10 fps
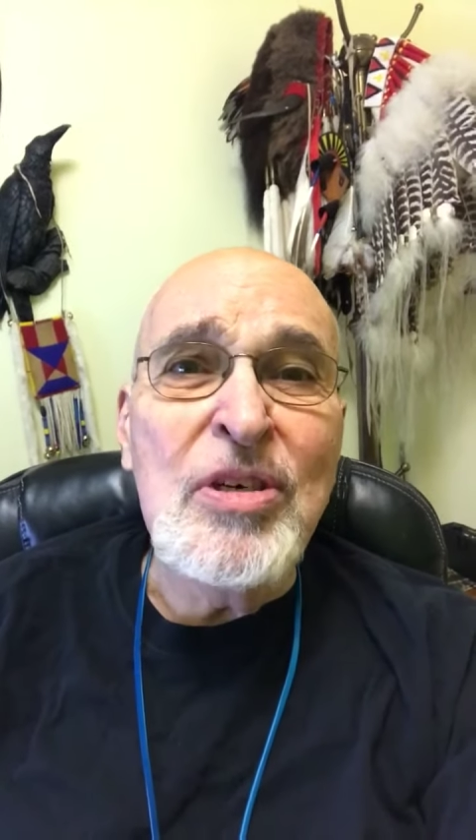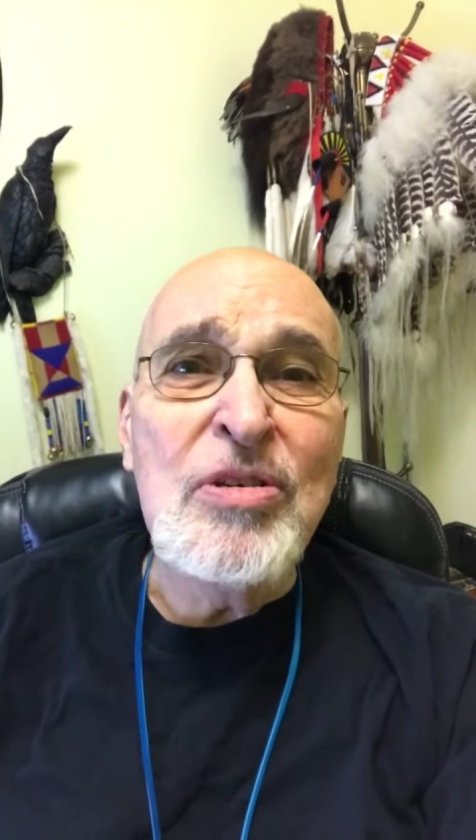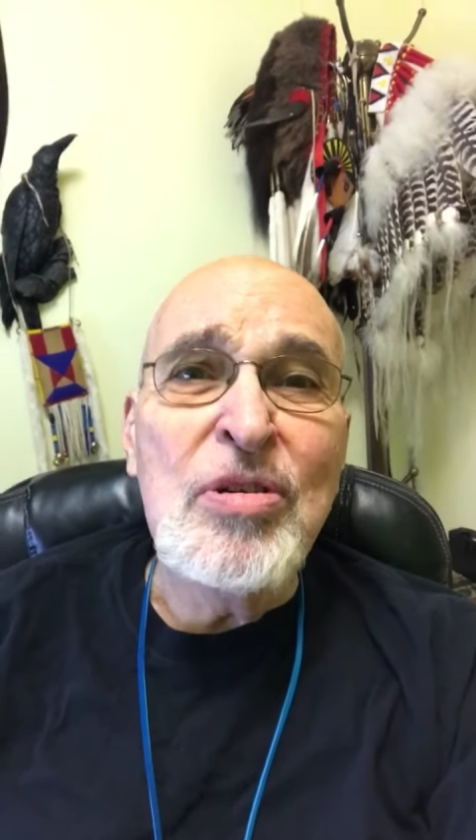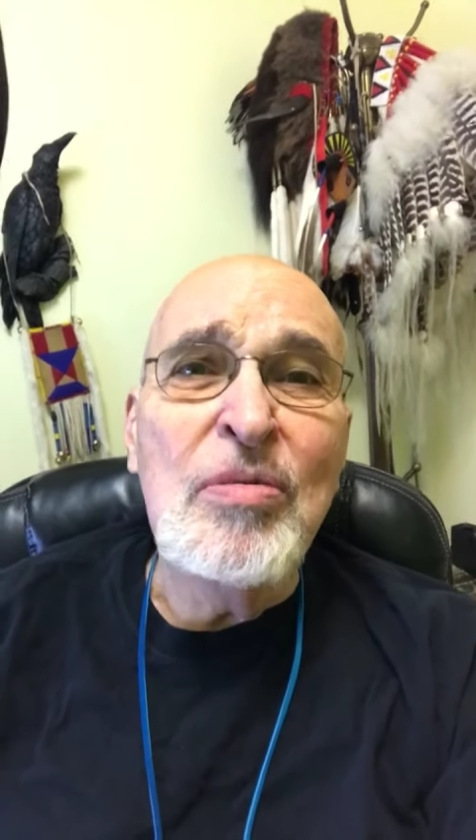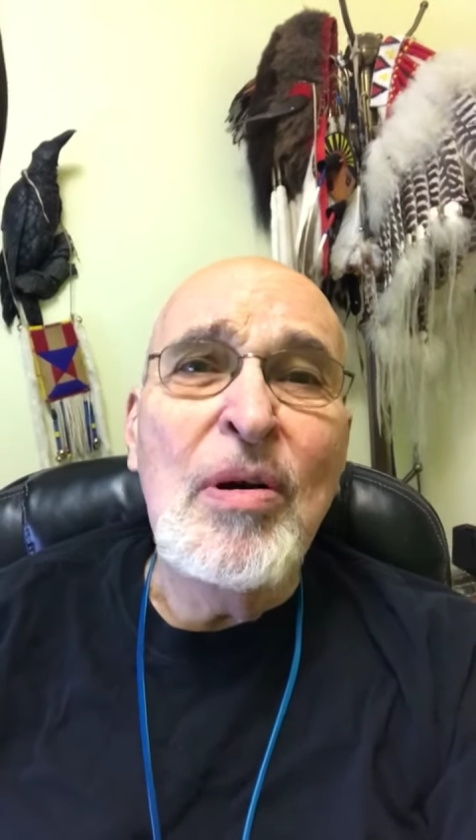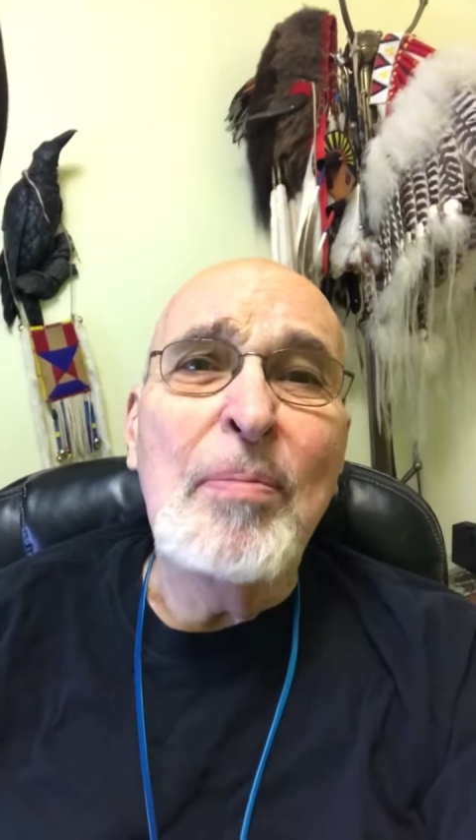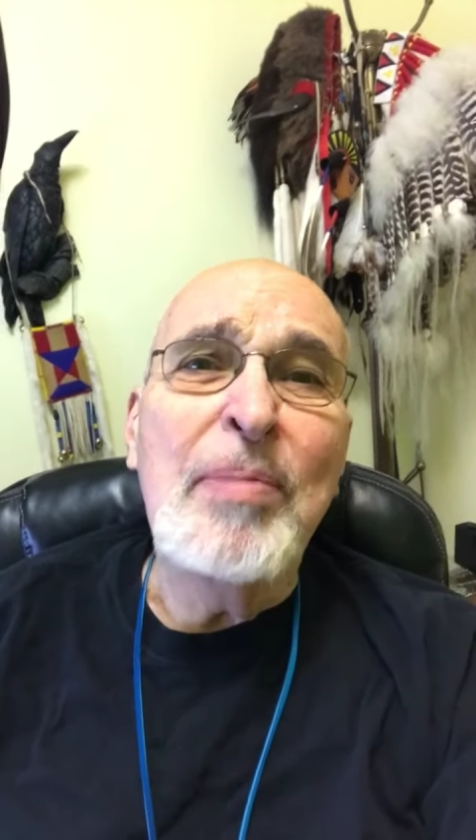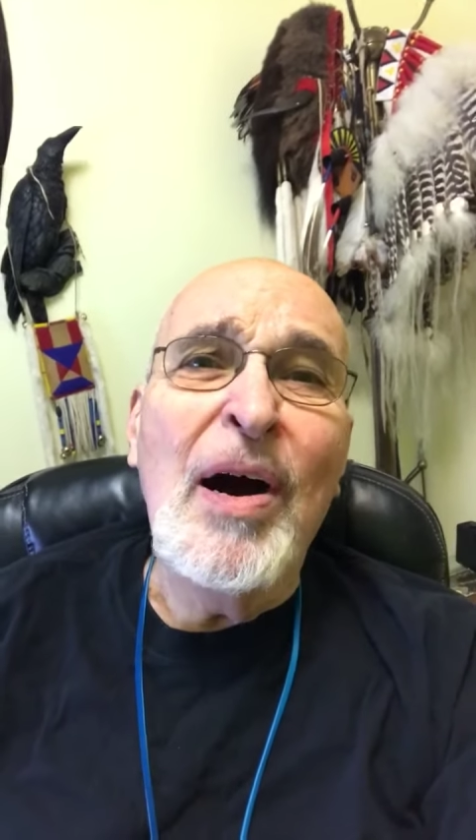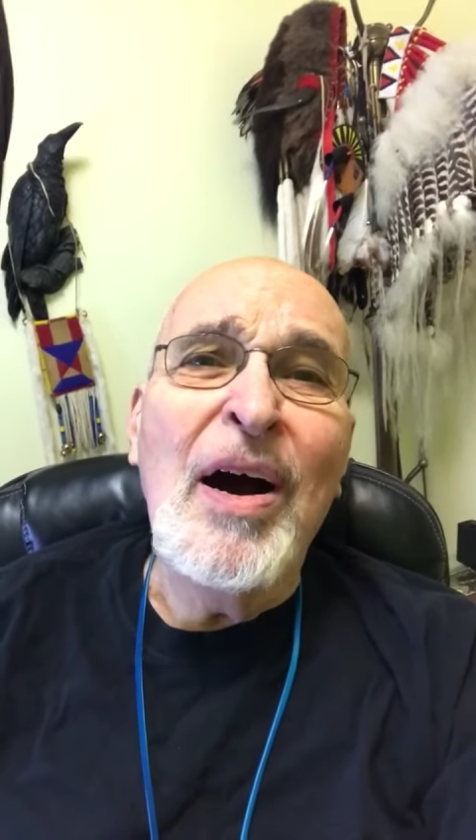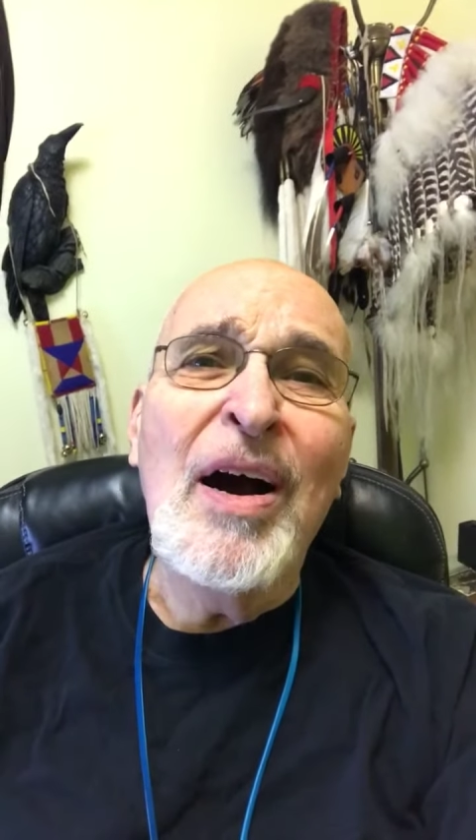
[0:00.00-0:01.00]
into a
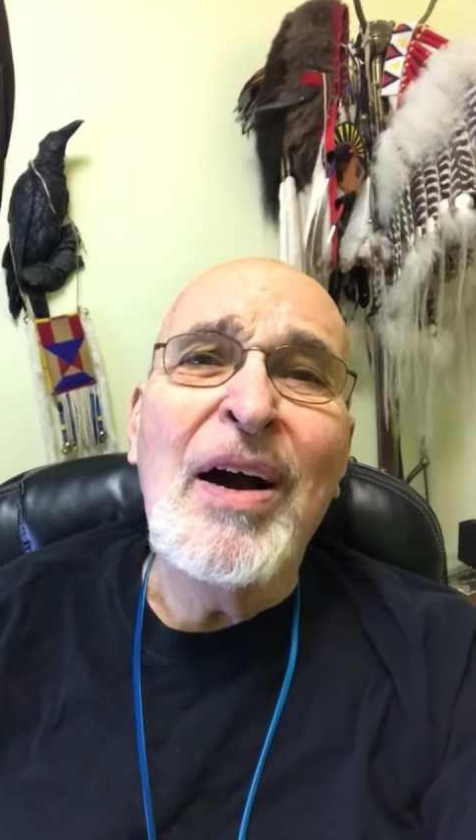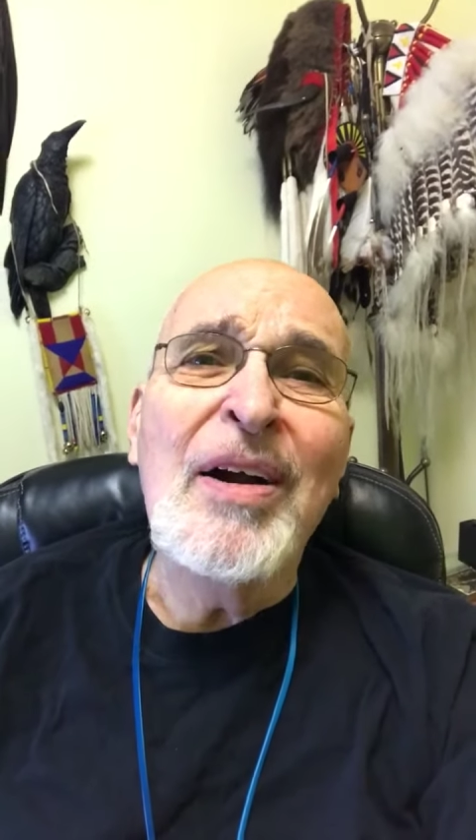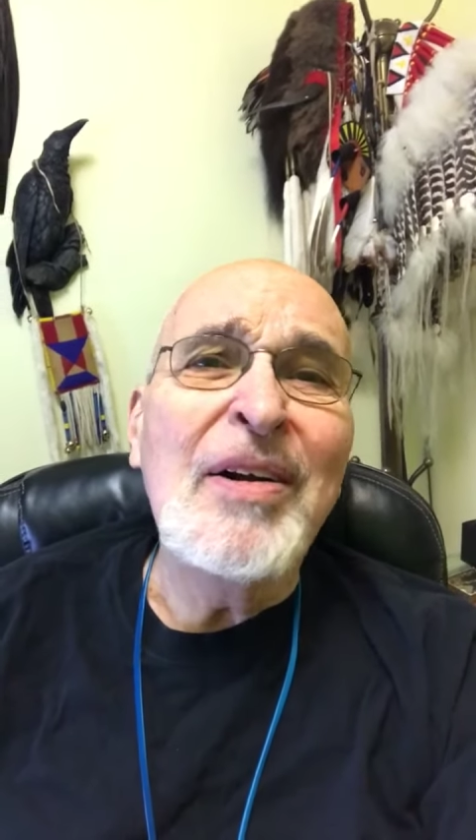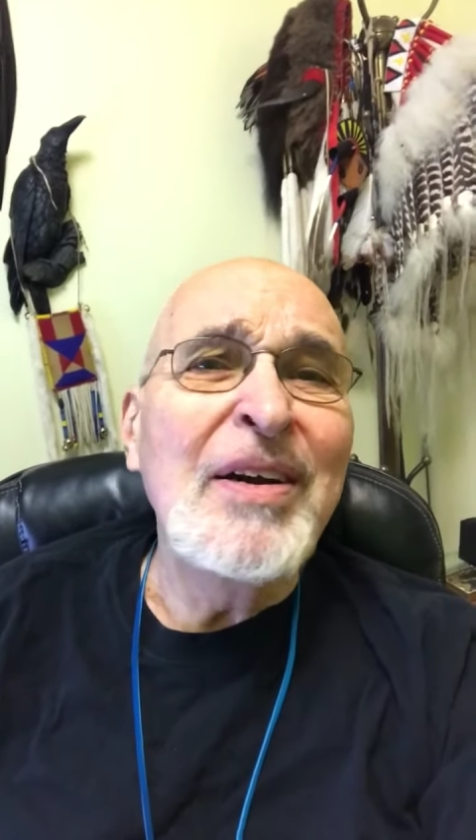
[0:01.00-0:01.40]
bar